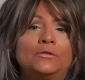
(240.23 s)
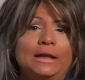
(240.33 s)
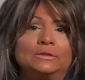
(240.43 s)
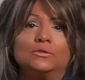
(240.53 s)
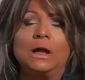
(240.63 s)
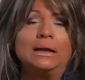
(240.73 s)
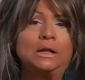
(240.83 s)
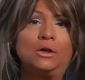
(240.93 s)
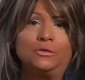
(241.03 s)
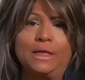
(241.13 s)
vessel. God
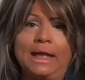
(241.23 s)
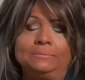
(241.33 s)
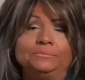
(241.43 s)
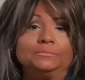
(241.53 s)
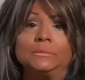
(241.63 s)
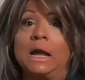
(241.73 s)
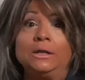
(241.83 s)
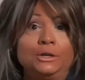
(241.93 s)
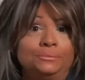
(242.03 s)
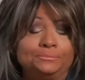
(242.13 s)
called her that,
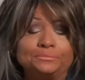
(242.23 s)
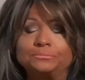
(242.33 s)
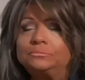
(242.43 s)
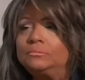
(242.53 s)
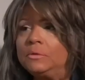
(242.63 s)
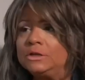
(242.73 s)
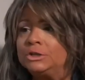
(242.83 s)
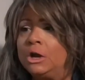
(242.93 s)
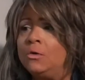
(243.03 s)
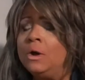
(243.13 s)
not you.
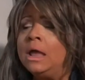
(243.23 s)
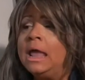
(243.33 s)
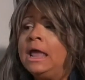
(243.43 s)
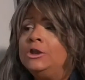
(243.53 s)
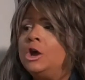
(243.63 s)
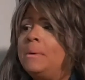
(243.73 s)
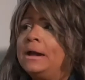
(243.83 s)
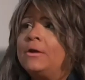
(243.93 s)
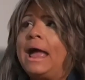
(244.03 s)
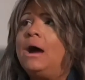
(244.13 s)
So no
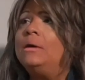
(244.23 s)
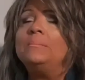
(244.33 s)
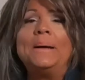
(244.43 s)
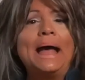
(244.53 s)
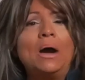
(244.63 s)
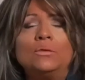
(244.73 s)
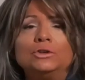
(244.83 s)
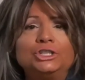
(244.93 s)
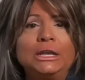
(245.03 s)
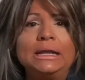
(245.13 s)
matter how
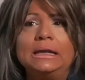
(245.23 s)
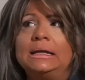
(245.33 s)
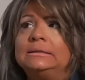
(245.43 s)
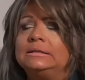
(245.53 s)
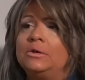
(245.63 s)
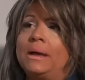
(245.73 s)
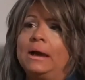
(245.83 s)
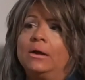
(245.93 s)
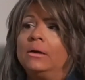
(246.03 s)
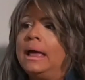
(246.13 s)
empowered she gets, no
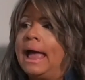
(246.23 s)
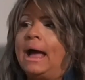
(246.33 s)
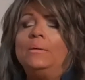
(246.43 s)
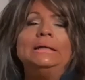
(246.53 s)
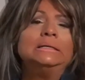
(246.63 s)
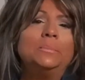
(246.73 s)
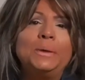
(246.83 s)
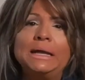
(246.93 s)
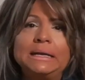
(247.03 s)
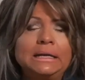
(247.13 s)
matter how
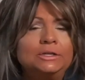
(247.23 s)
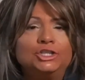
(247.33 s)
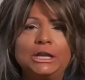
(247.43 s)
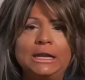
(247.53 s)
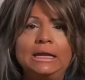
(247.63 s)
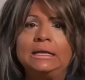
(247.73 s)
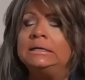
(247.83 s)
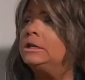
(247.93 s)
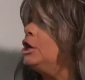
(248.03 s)
independent she is